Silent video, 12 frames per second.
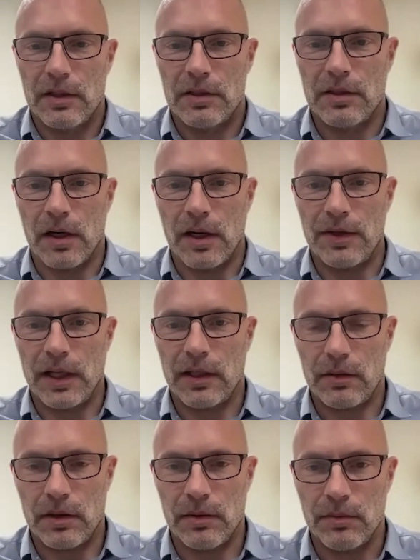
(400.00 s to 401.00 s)
you know, I
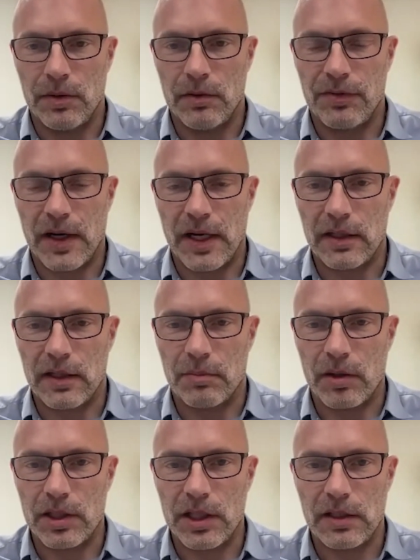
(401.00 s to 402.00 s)
think we'll find that
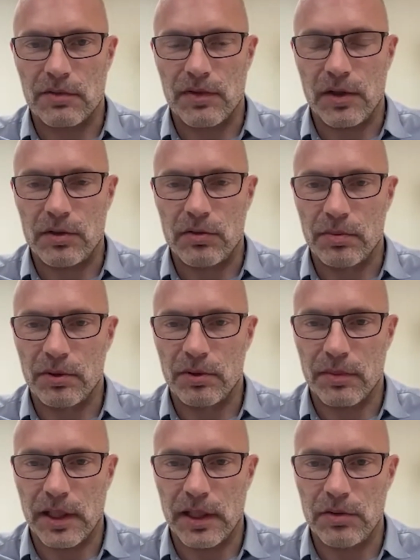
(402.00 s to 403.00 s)
the blockchain is very suitable
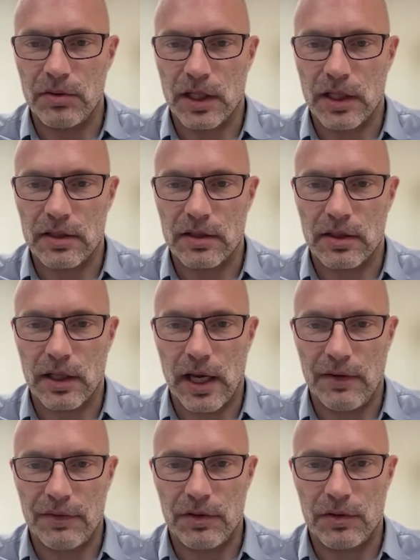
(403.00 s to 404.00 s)
for many use cases that
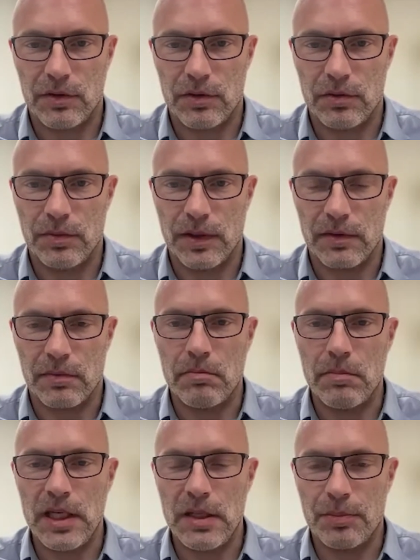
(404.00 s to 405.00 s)
have to do with
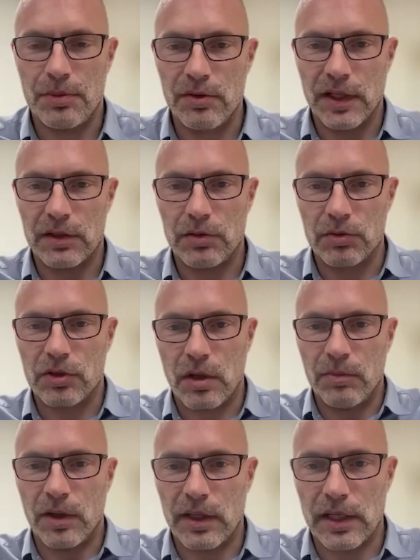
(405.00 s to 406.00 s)
me proving to
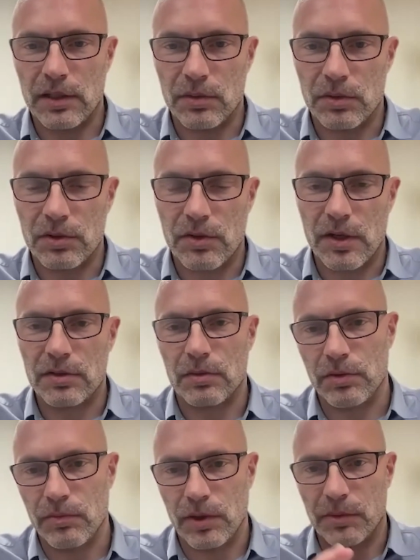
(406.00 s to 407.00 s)
someone I don't trust,
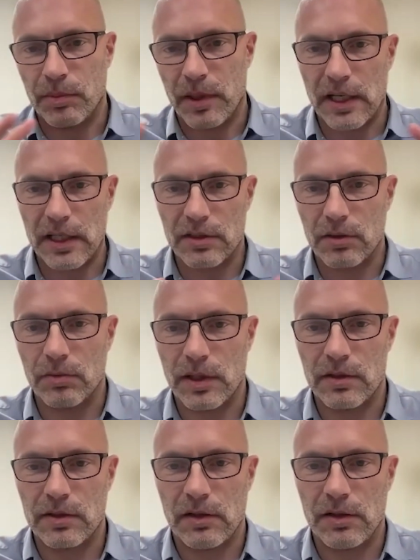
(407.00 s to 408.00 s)
or where parties don't
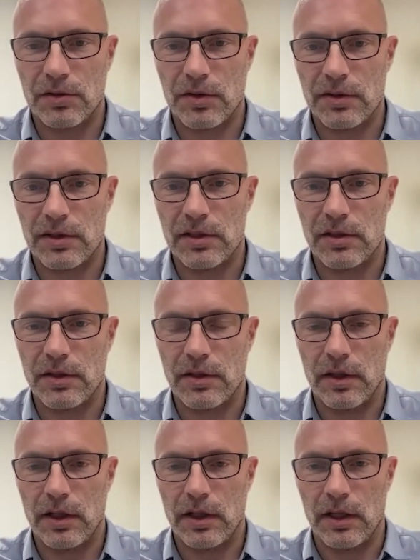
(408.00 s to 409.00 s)
necessarily trust each
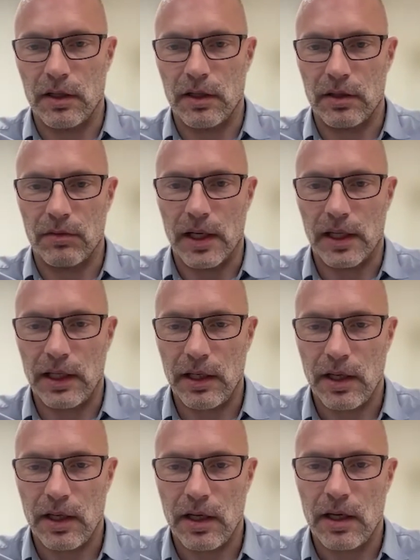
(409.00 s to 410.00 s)
other directly,
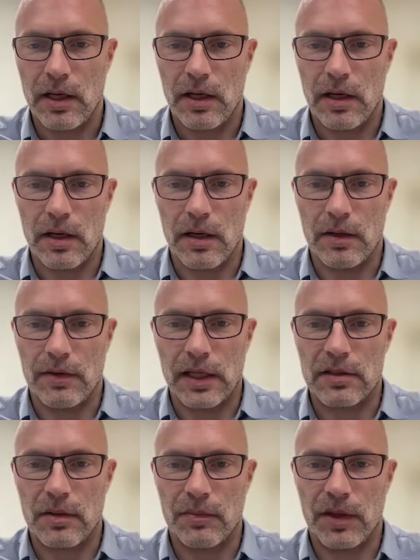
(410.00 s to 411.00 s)

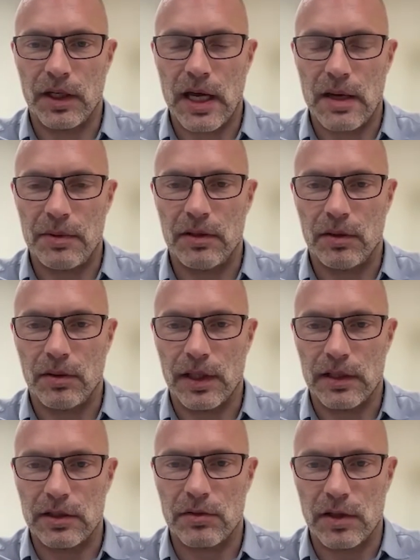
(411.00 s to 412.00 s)
that something happened or
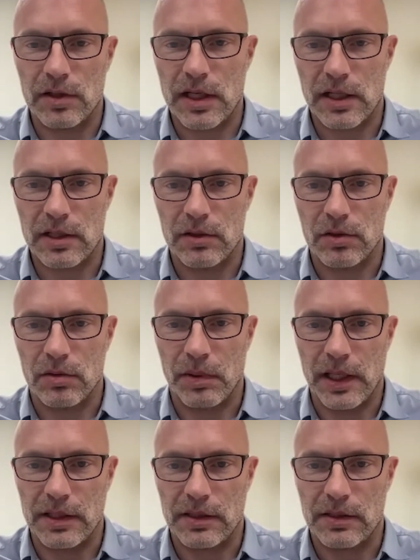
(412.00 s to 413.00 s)
that this transaction took
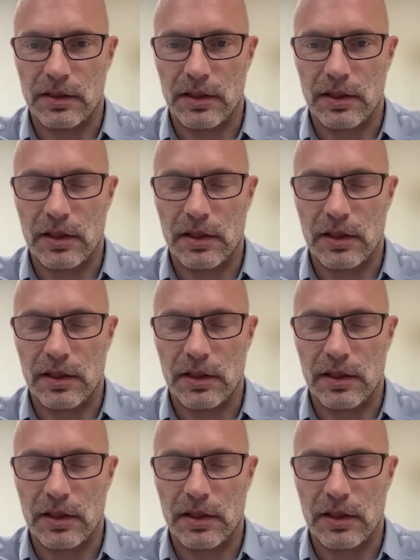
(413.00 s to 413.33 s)
place.